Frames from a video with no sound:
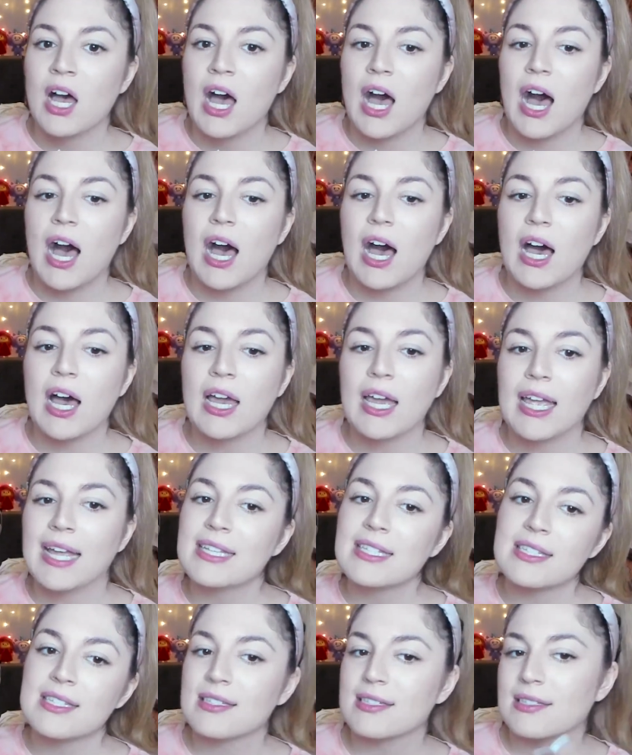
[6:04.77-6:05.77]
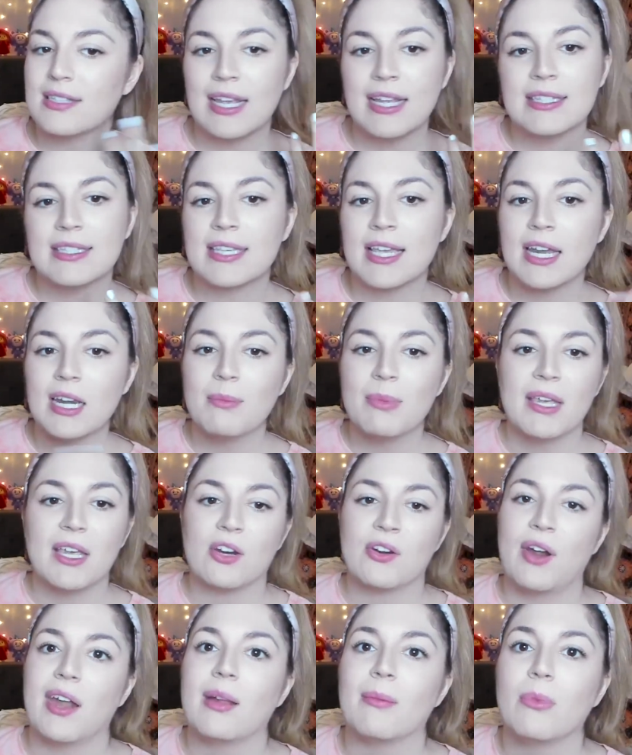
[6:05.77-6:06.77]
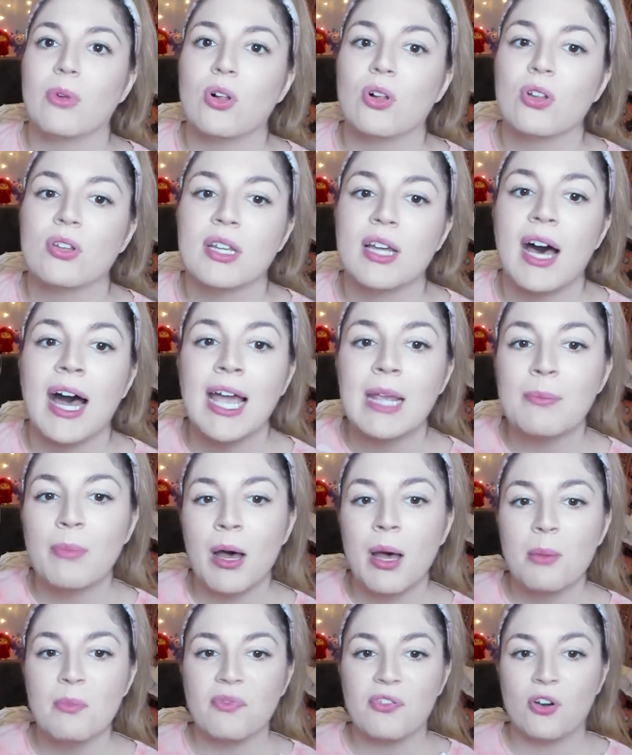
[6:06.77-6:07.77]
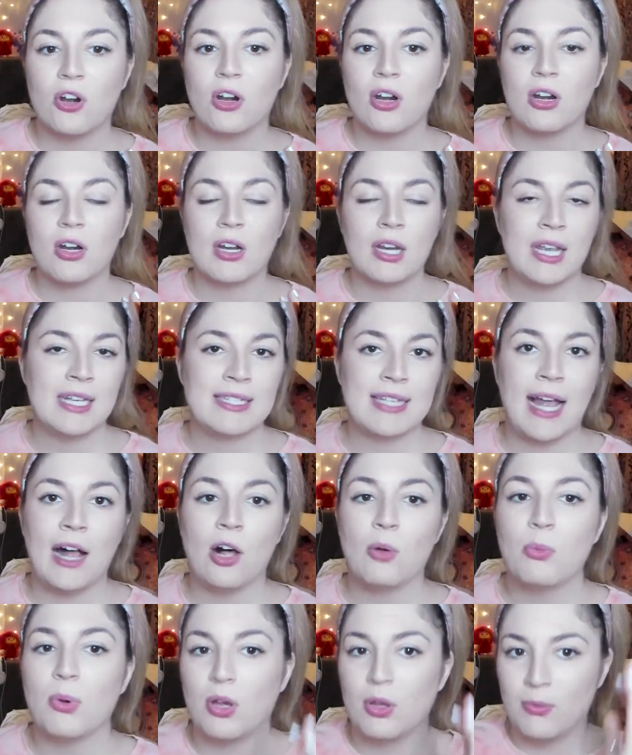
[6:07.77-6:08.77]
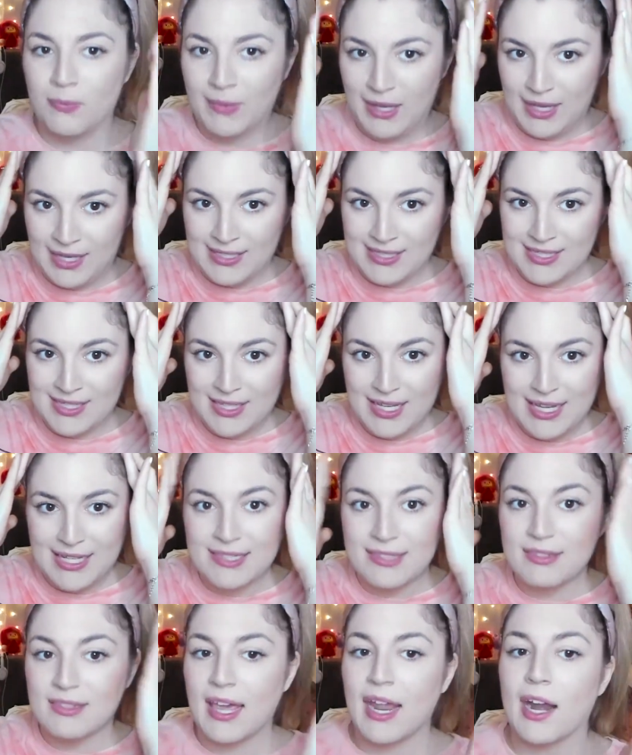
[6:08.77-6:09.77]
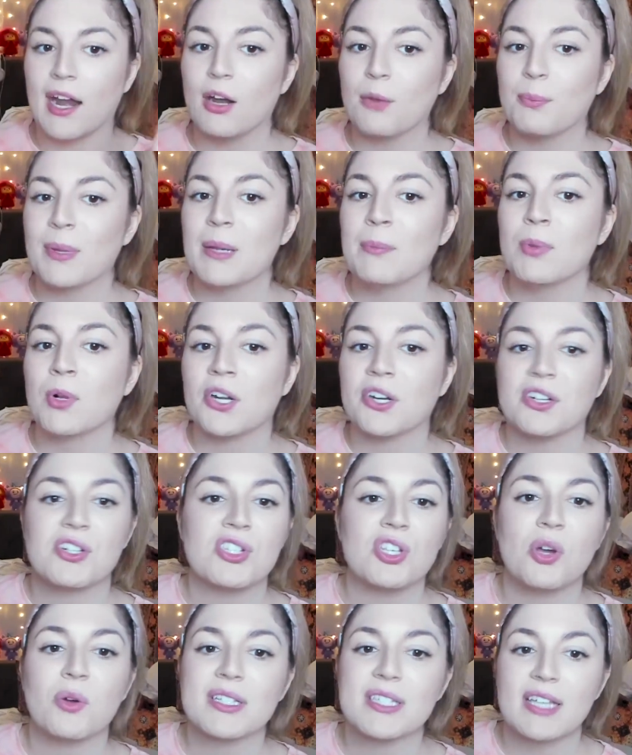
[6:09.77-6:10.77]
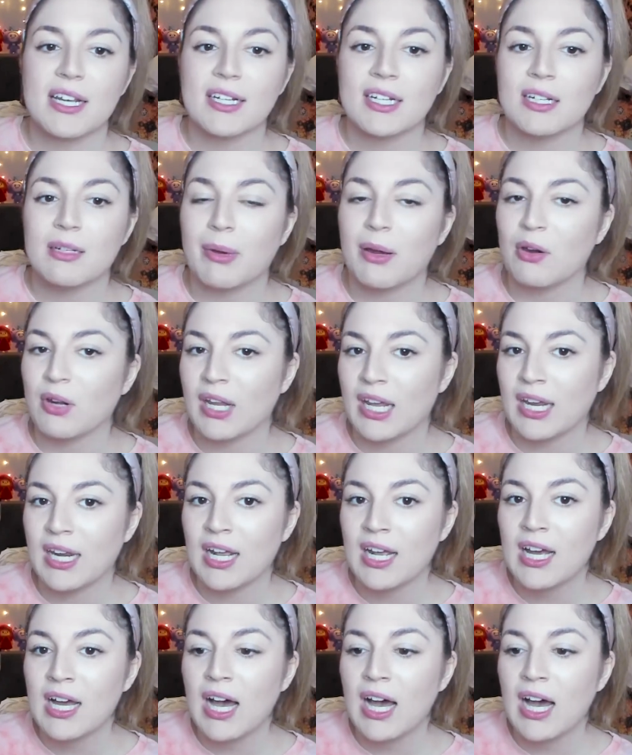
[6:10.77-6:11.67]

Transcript: Uh, it's it's gonna be incredible. The hype up for his album is is there. People are so excited about it.